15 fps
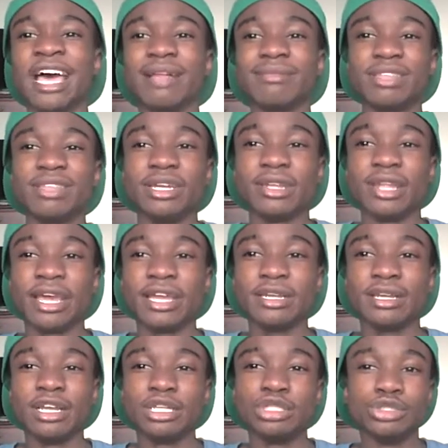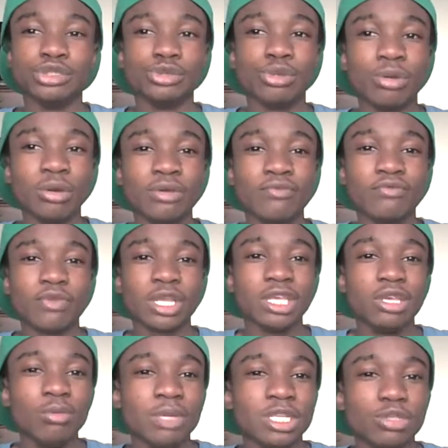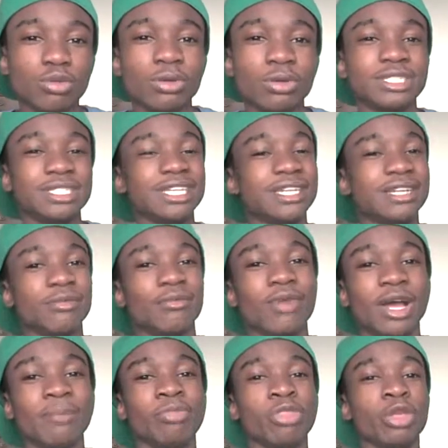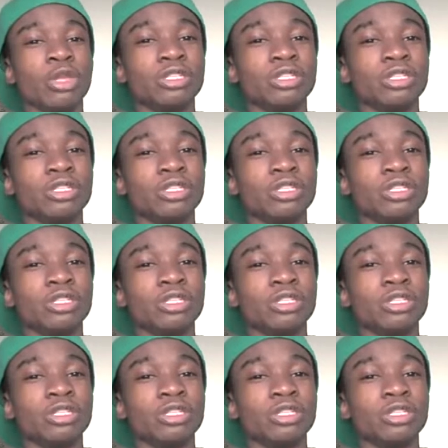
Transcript: I'm thinking like Jordan for Human Torch. That doesn't rhyme.